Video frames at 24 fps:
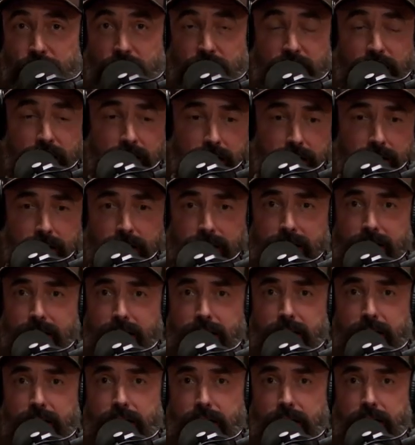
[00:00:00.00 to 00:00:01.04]
And uh,
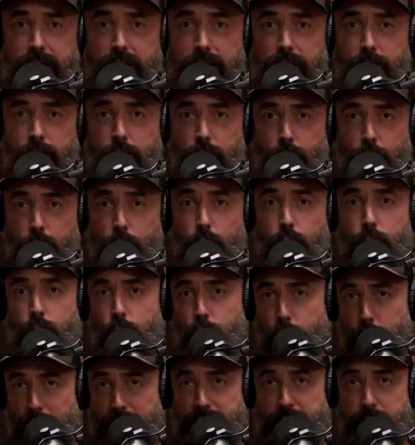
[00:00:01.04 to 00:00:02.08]

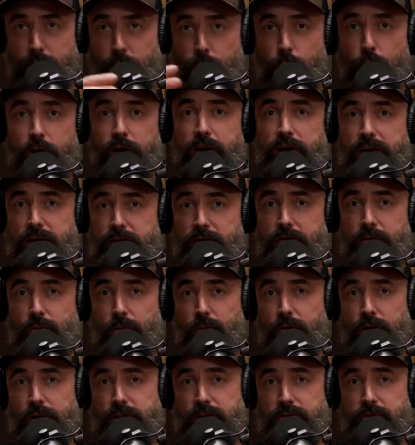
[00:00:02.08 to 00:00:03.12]
what you're working
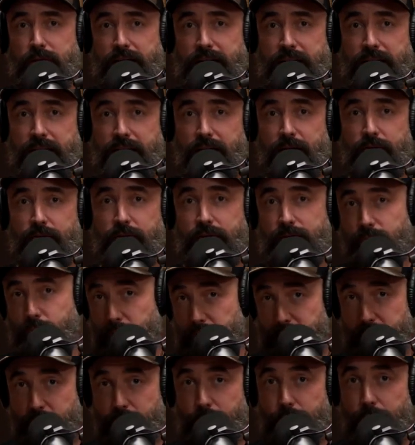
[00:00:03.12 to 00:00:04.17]
towards right now
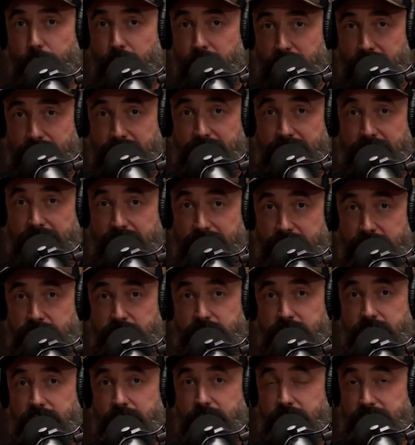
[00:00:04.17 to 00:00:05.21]
with your podcast
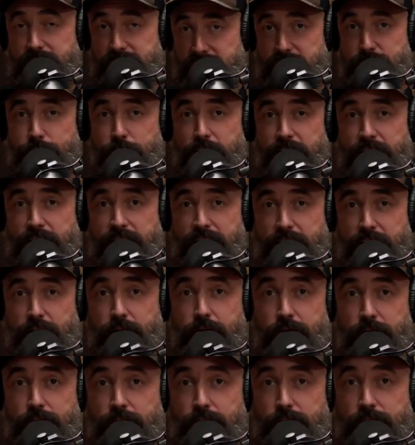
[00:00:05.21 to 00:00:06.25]
is this bringing
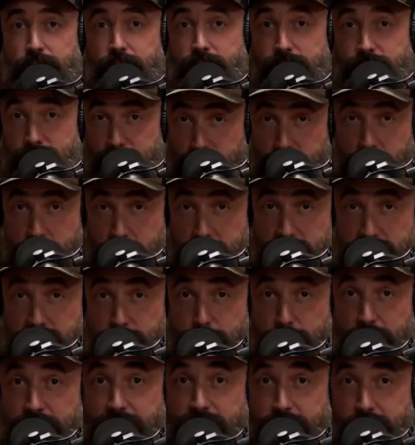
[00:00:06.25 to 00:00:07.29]
you is it
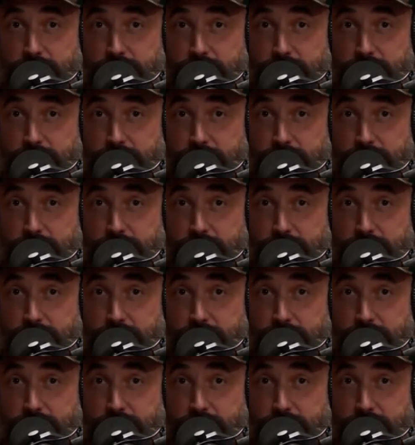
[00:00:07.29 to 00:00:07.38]
bringing you